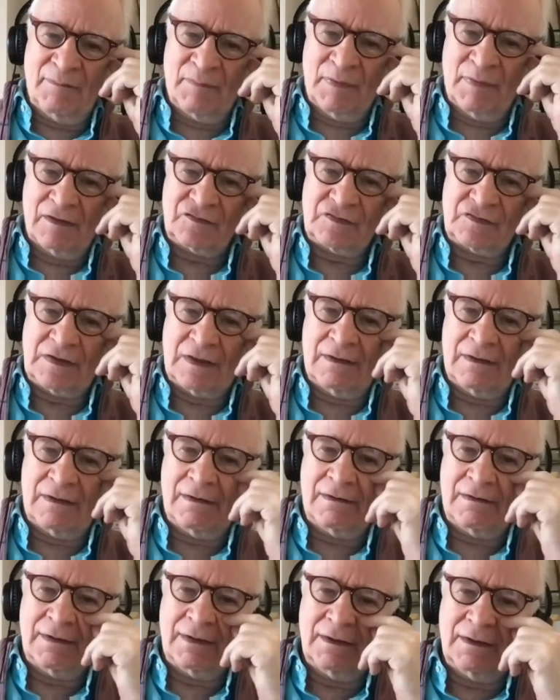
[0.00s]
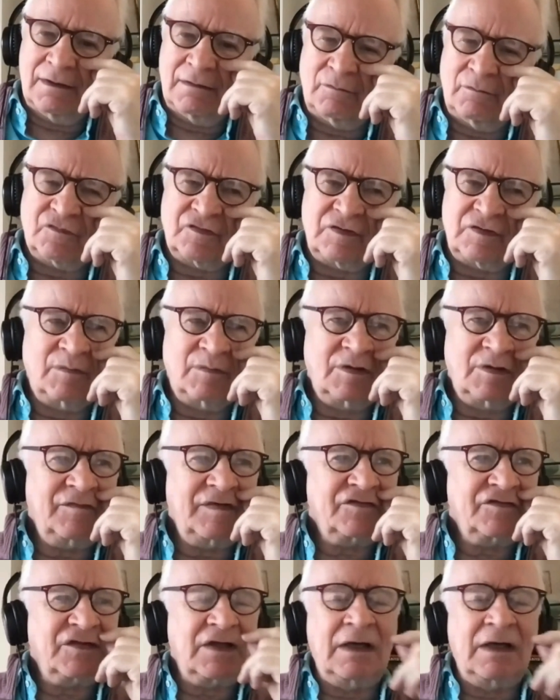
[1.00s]
Miles High. Was that one of
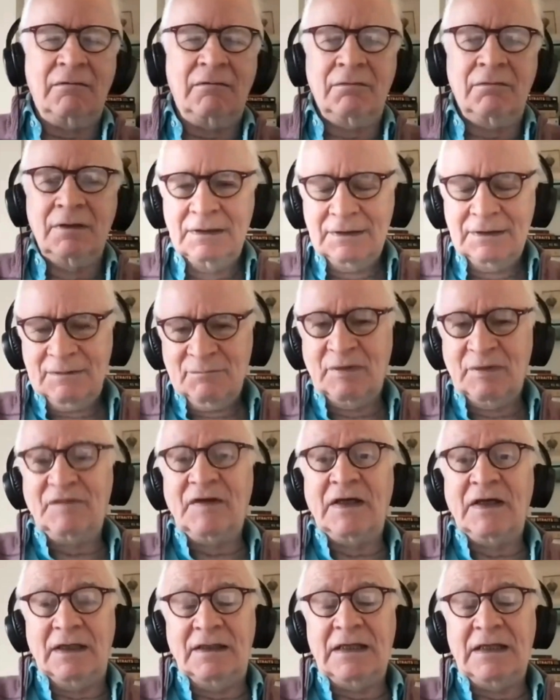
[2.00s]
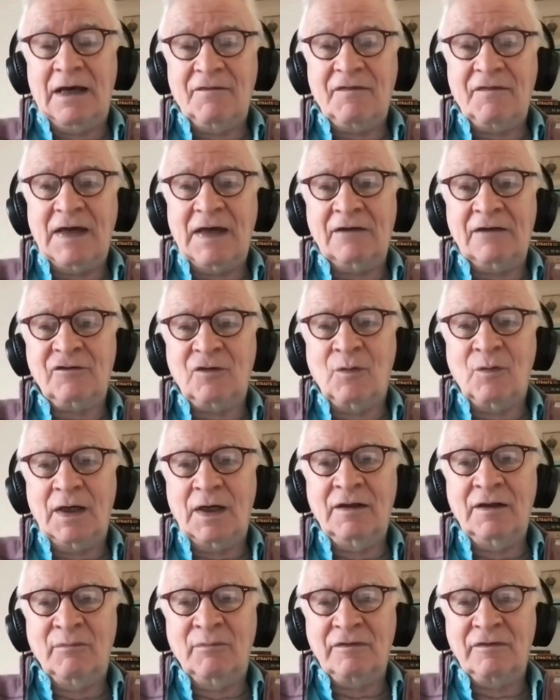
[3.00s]
his? No, but they had
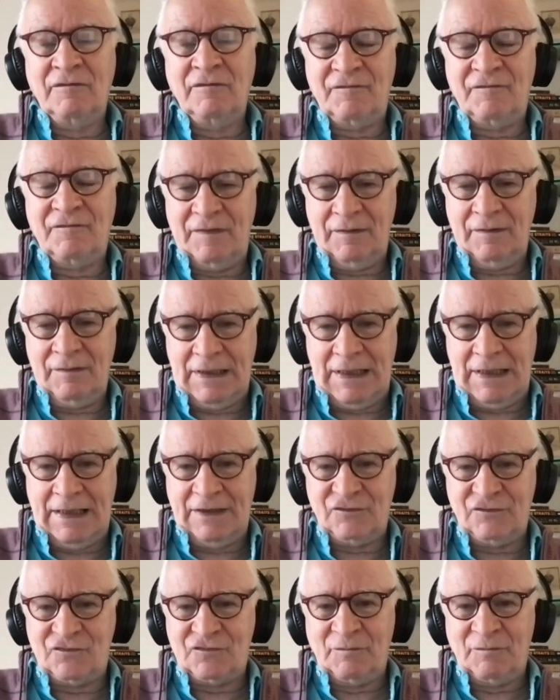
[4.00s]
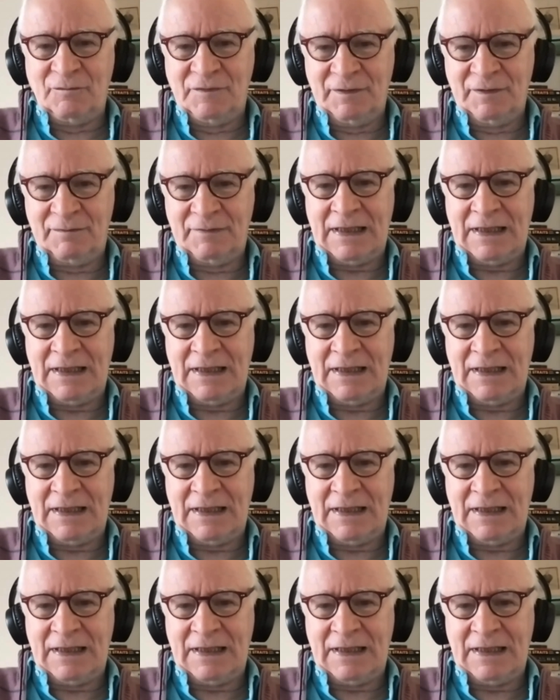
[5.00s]
quite a number of hits from the